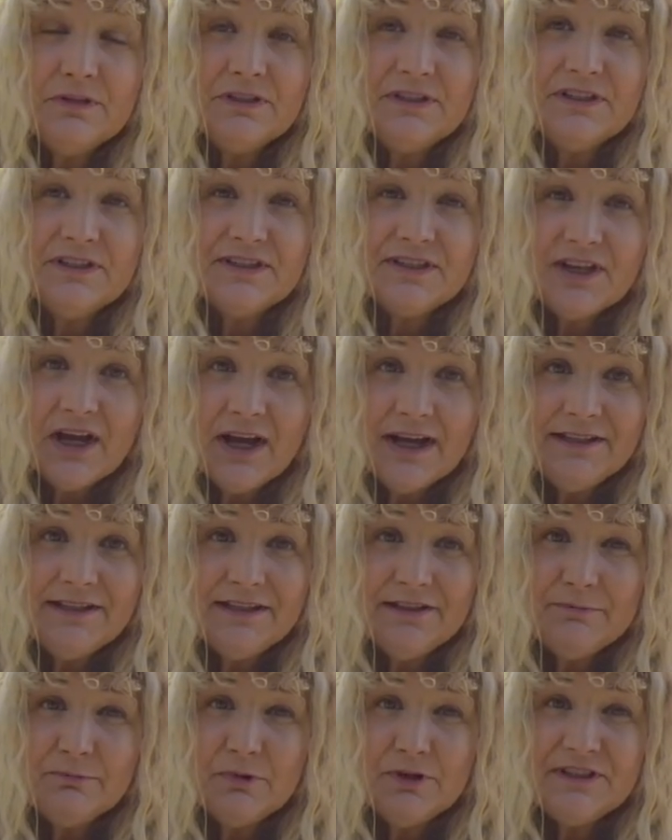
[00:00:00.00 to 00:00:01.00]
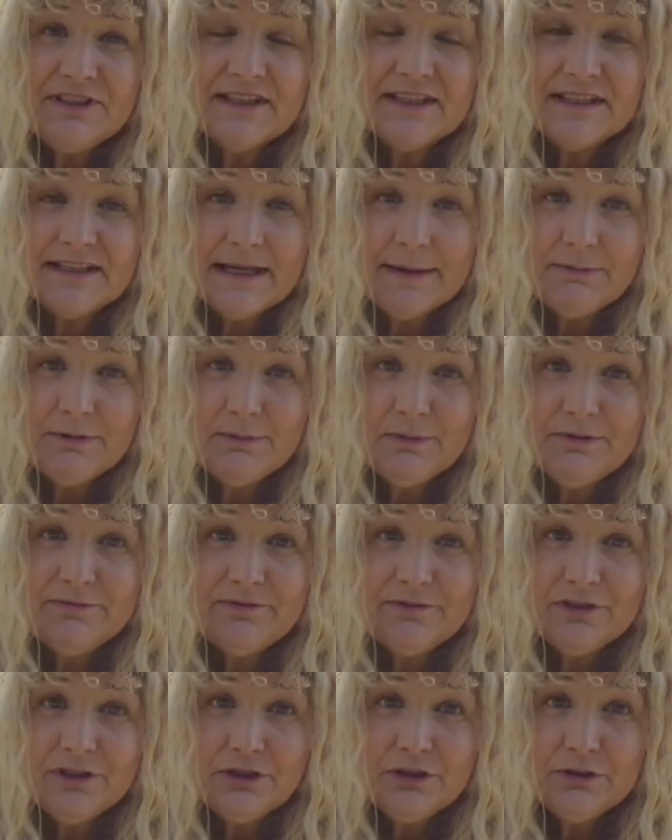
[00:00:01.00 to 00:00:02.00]
decide that what's acceptable
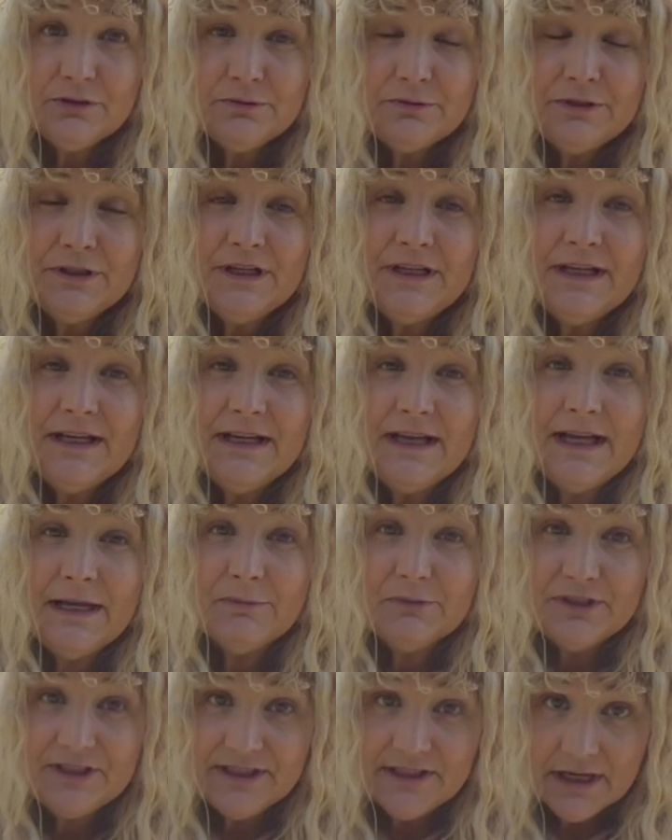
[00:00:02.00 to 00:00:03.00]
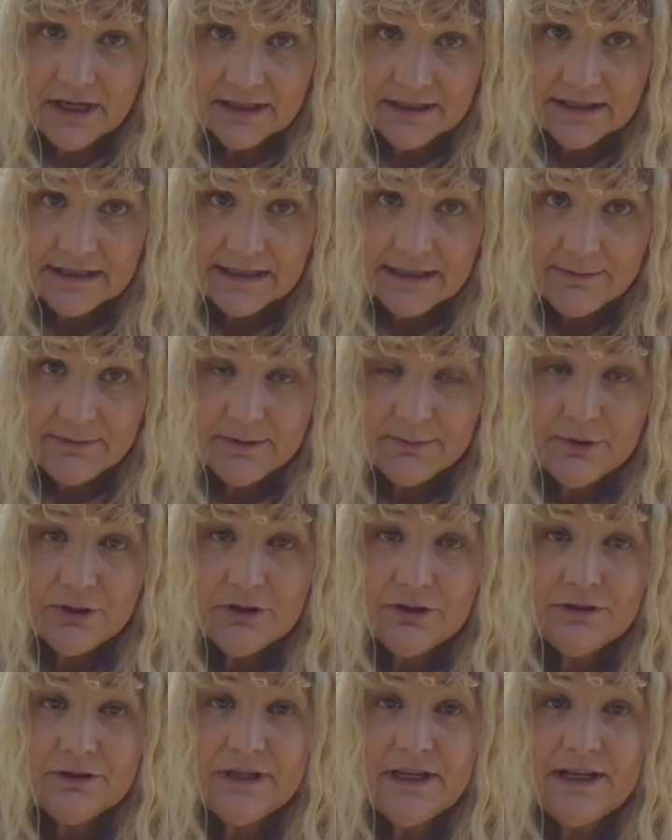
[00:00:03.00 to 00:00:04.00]
for you and what's not
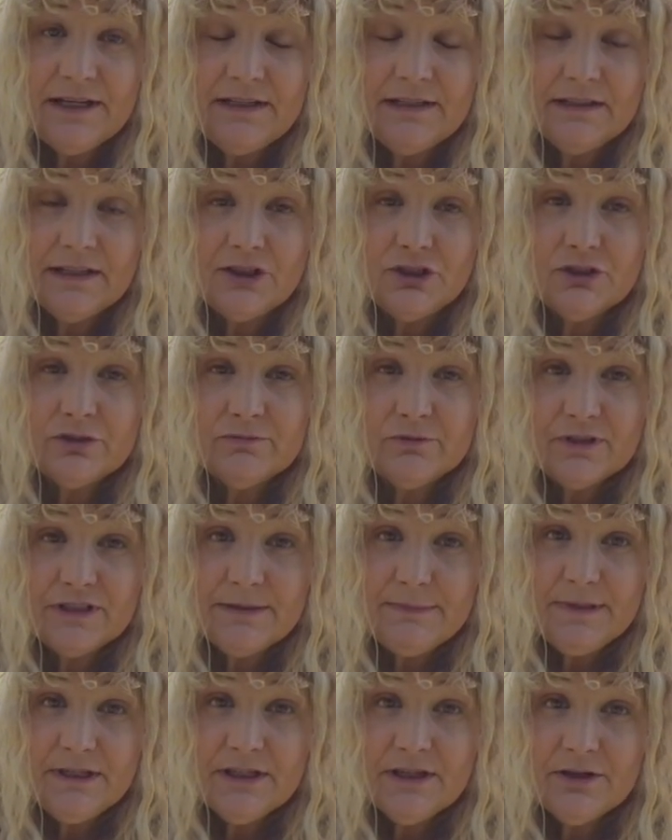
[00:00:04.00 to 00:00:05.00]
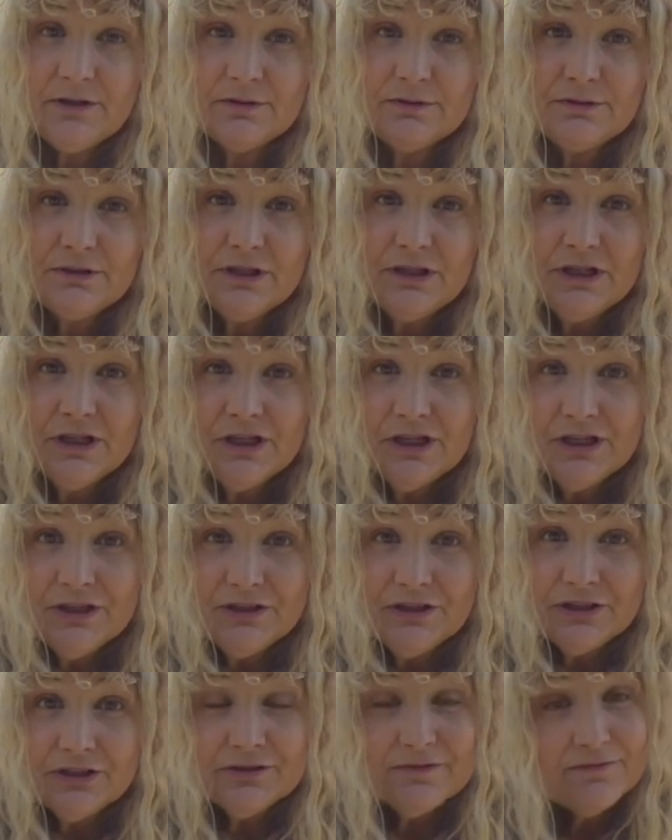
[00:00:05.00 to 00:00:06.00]
acceptable and let your voice be known,
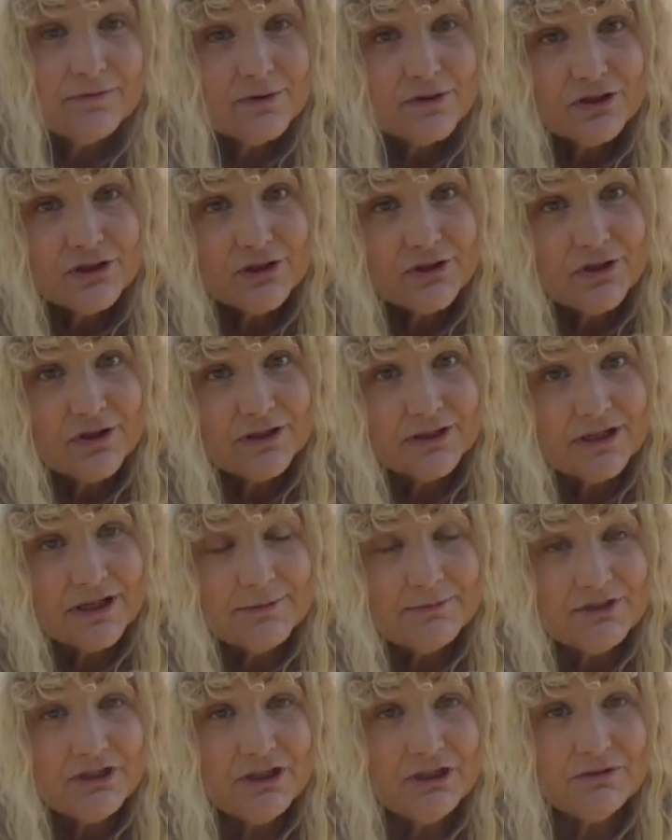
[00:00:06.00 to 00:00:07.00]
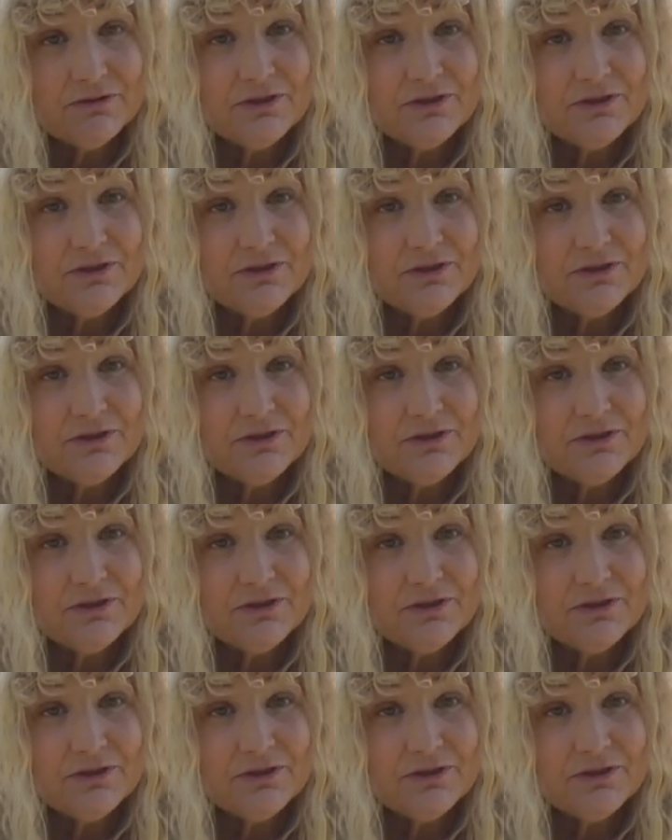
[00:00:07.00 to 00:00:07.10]
the good fortune card comes to you.